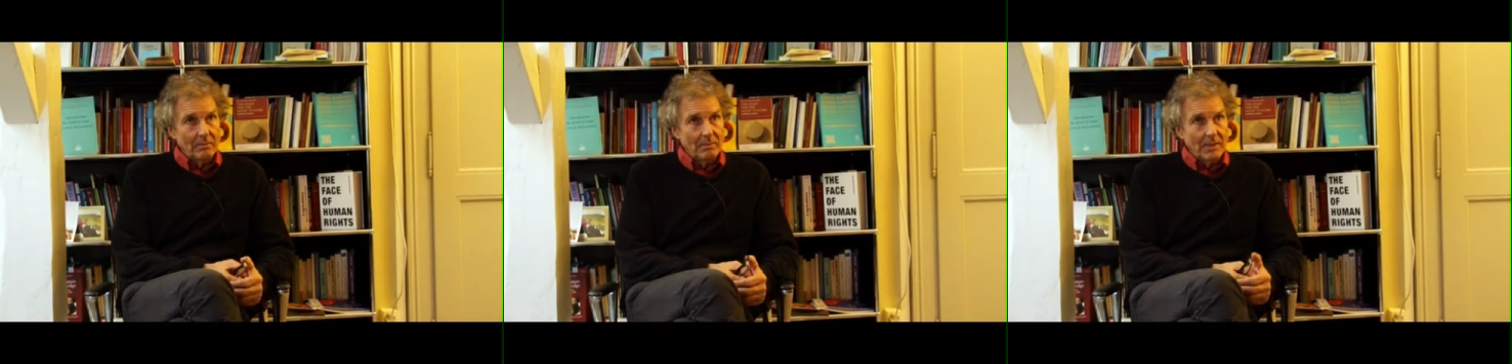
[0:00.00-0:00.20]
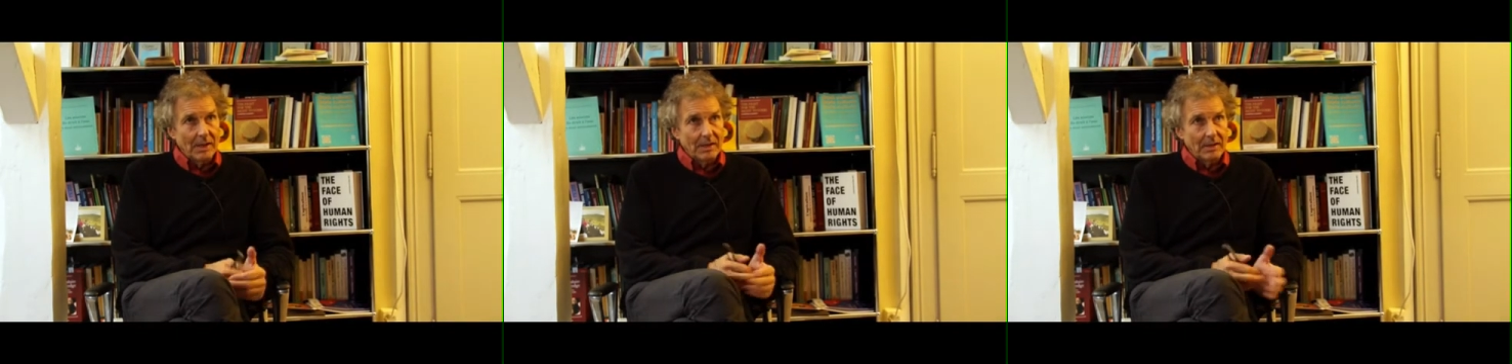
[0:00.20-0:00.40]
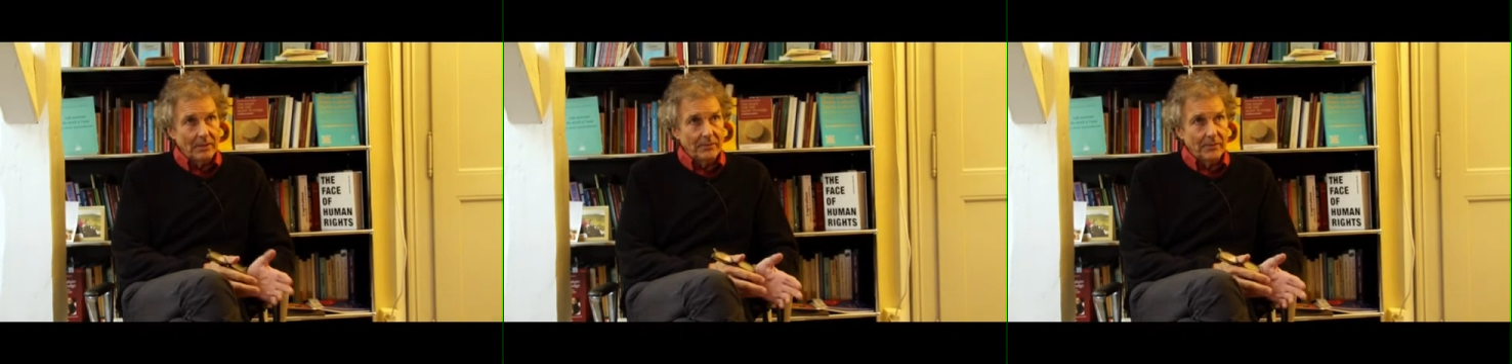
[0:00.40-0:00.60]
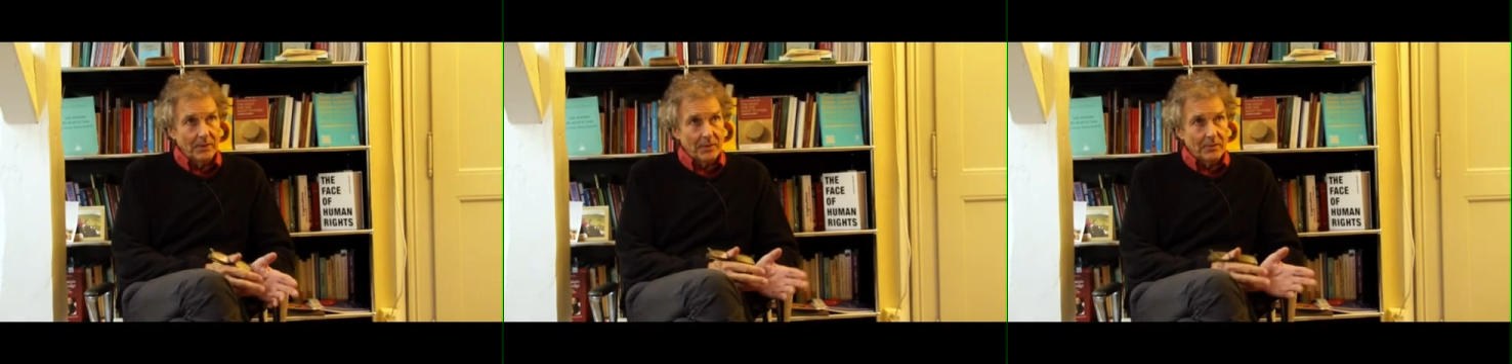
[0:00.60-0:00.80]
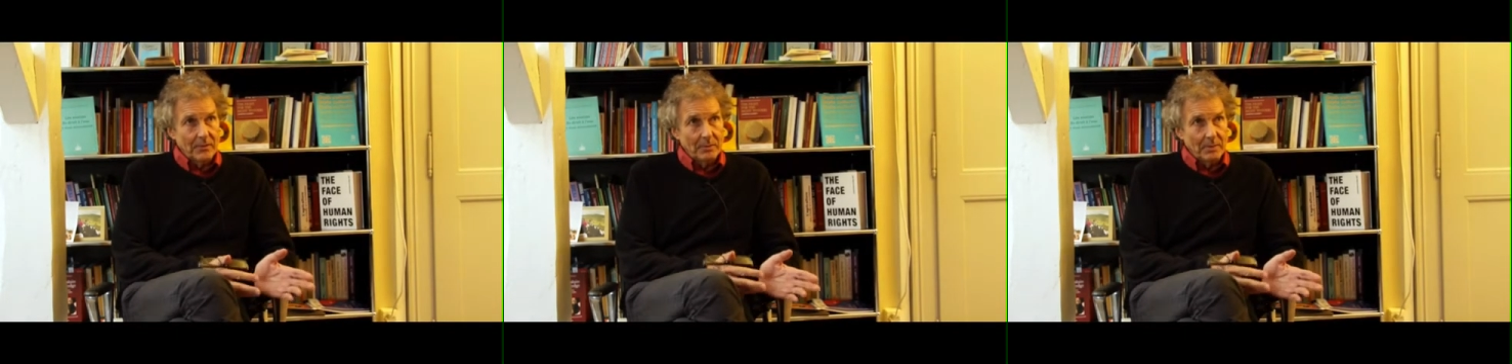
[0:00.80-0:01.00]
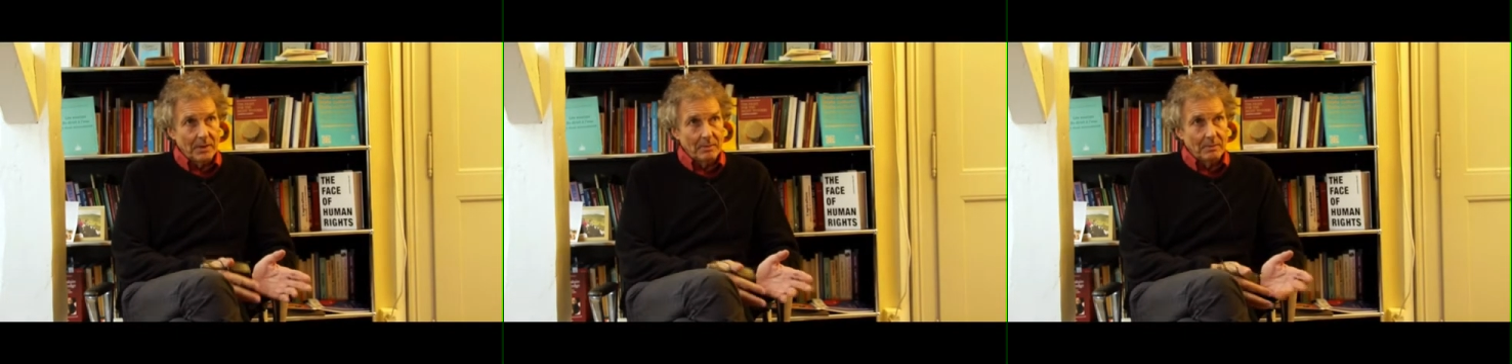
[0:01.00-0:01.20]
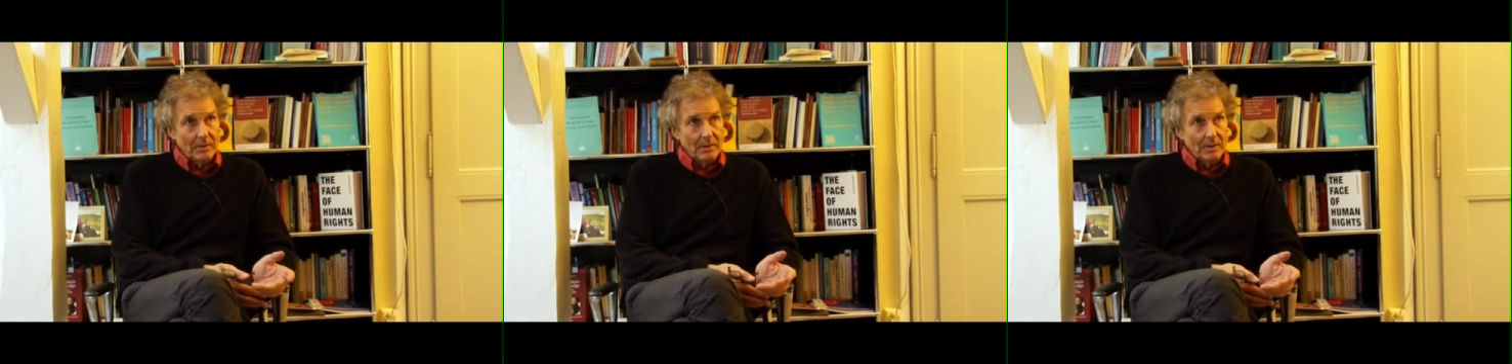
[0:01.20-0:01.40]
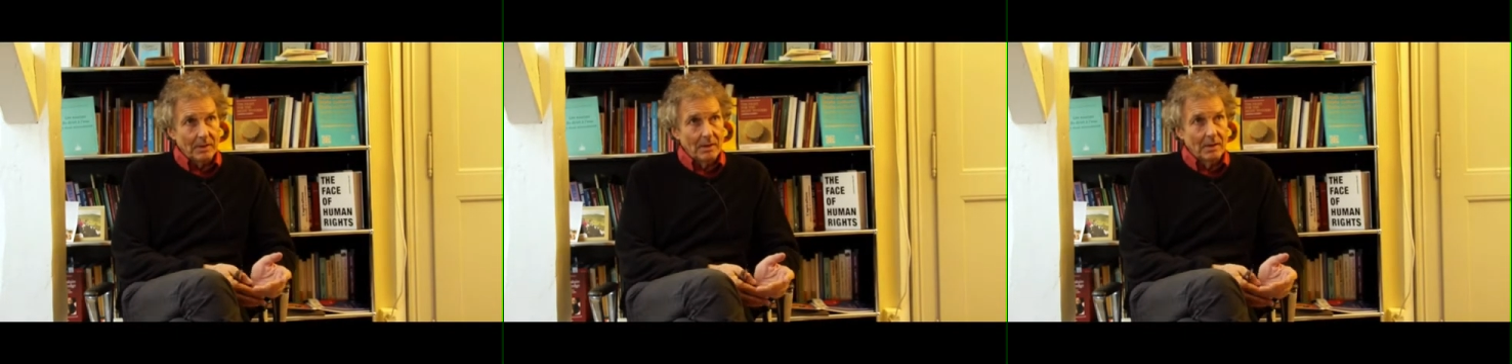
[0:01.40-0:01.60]
make a difference for
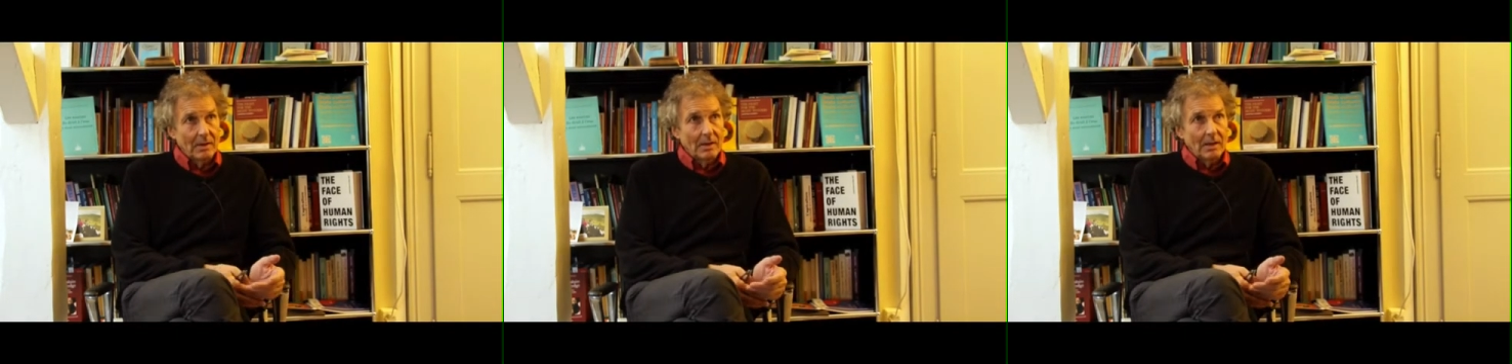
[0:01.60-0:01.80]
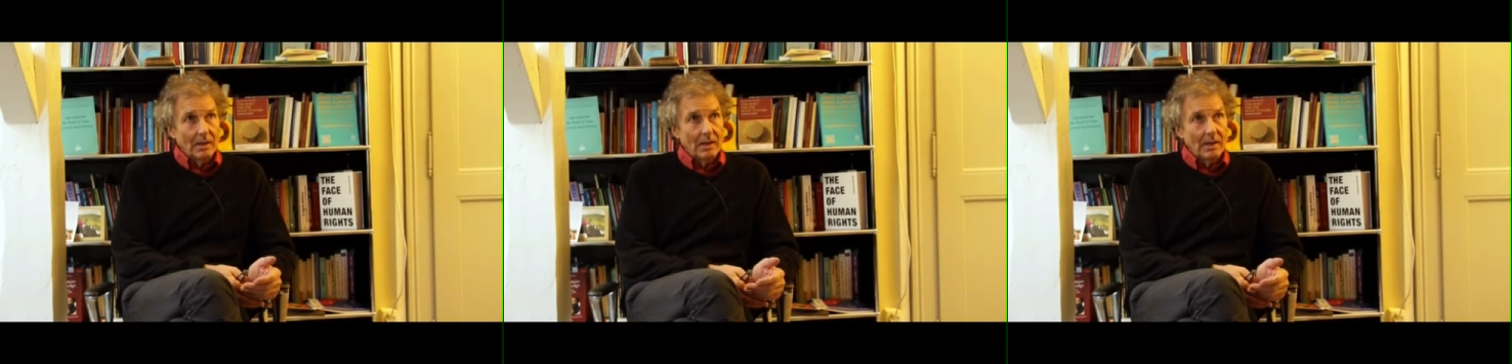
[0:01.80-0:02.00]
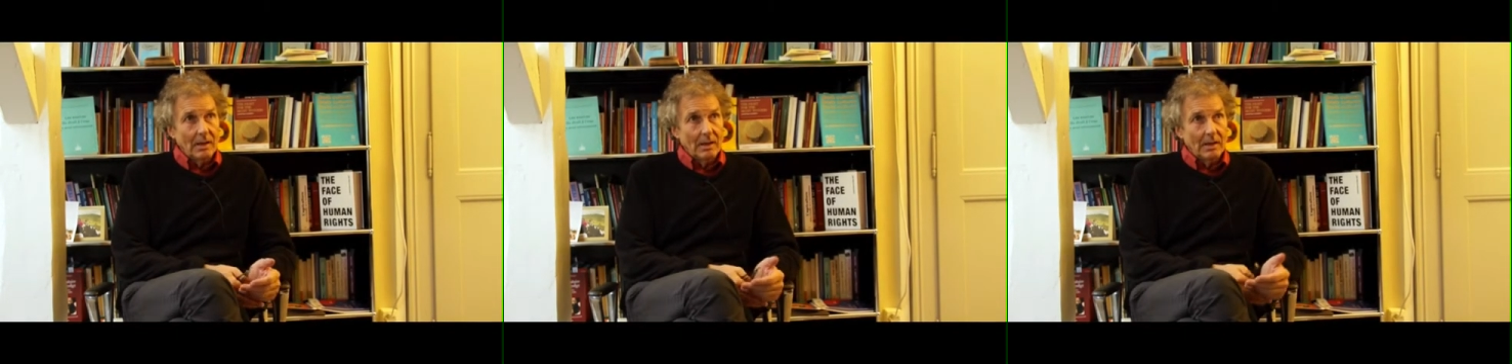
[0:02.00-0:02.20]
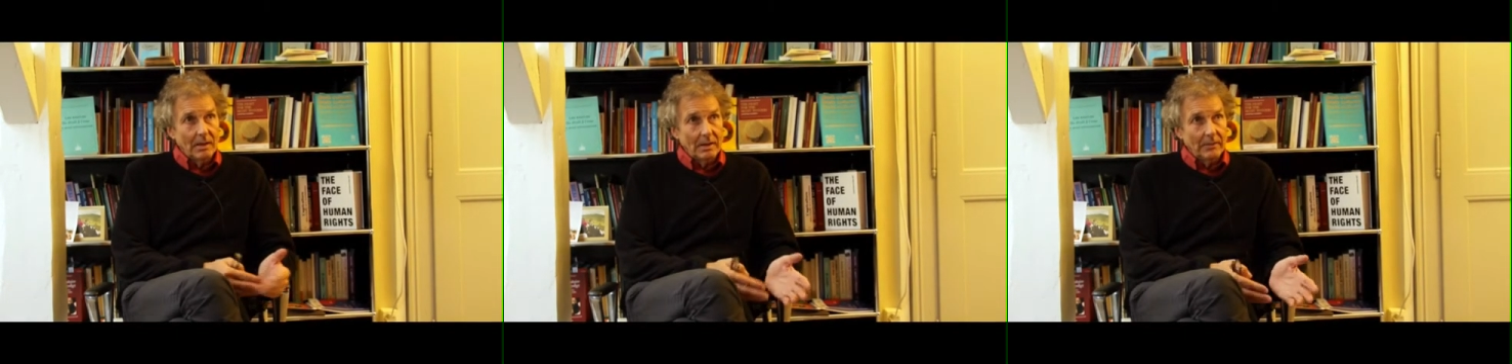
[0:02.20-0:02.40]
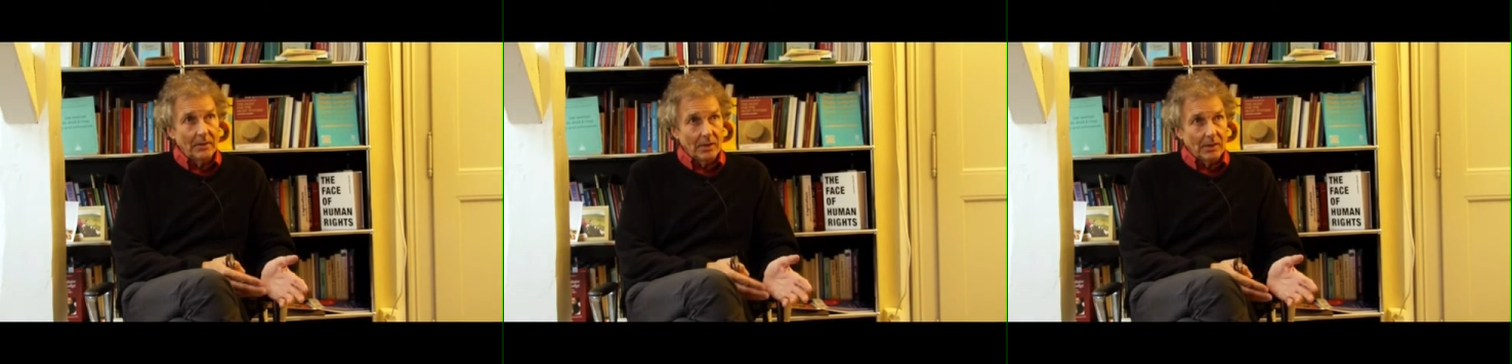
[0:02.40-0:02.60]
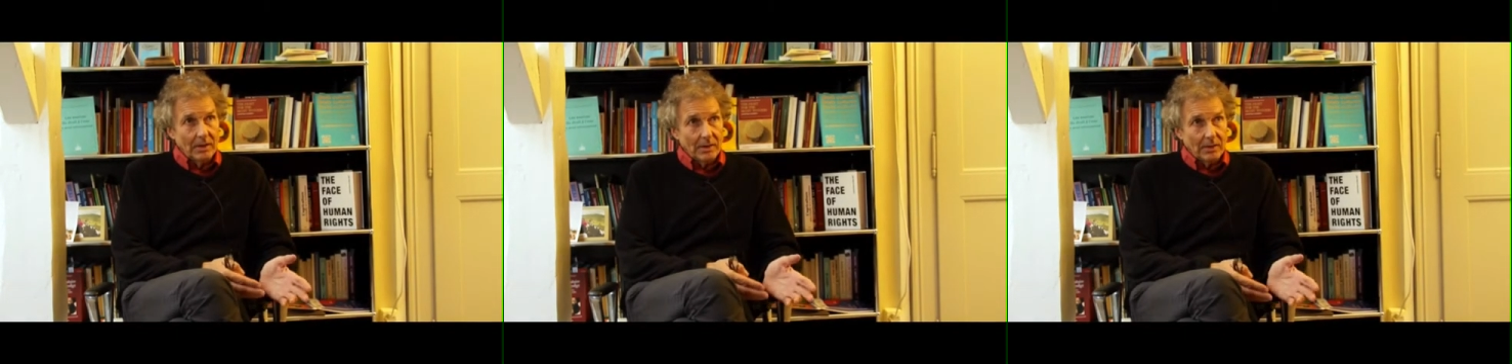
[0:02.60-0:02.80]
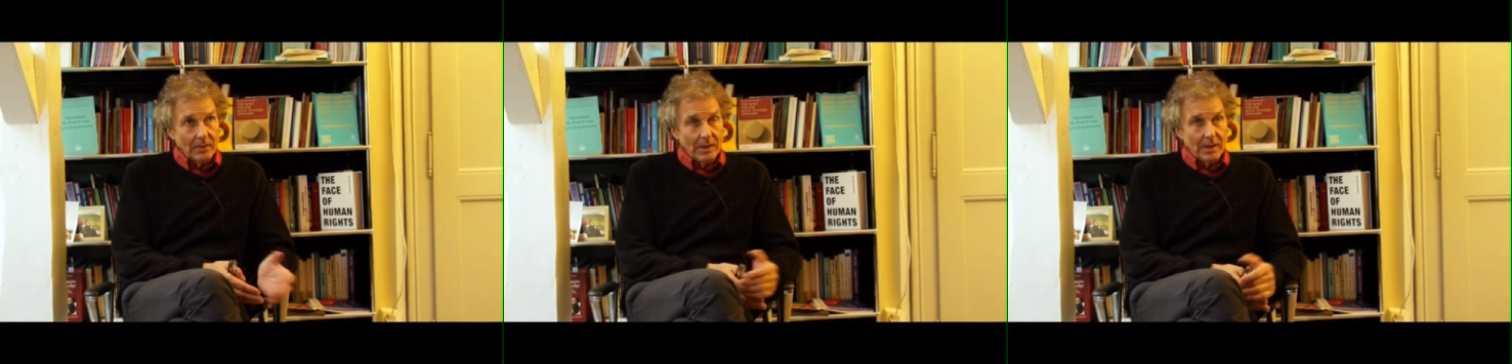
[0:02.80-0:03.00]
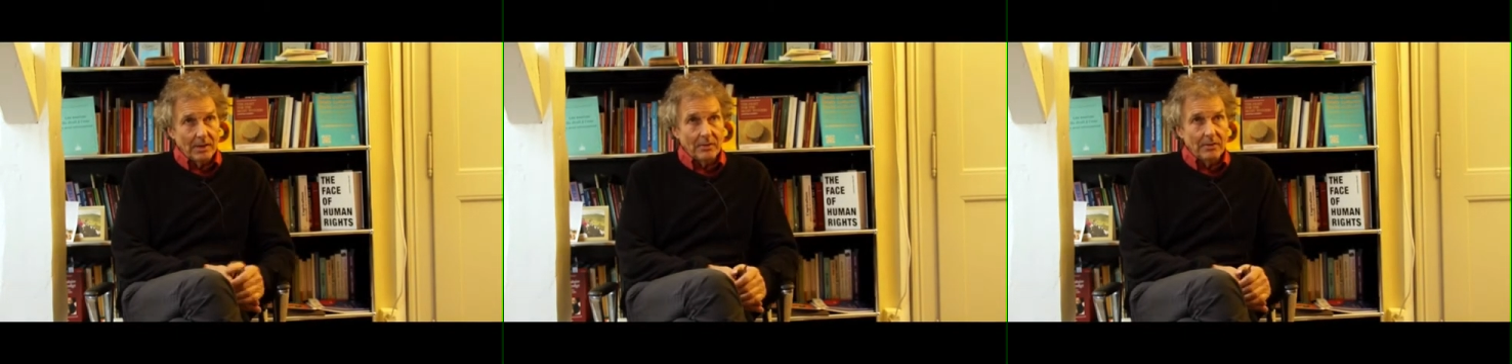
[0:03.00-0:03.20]
people living on the
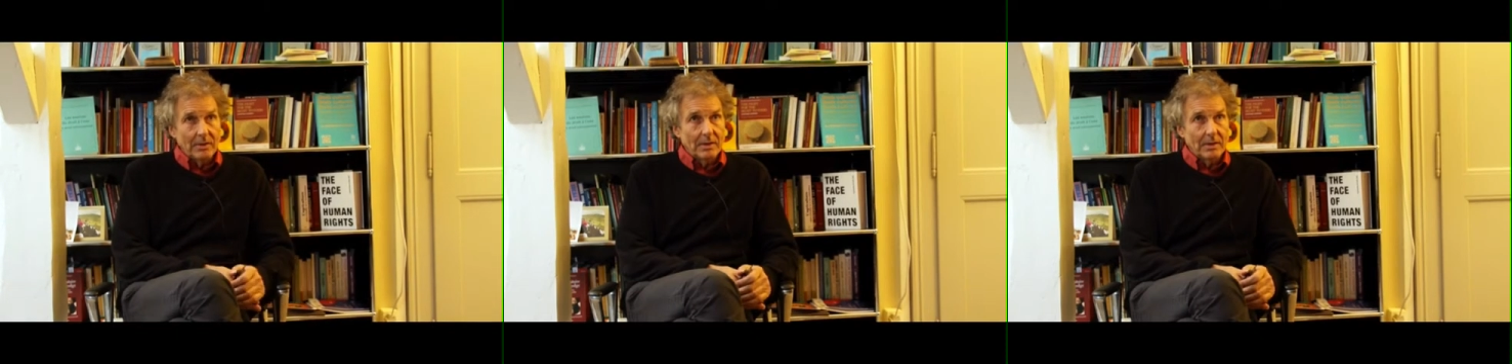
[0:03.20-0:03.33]
ground.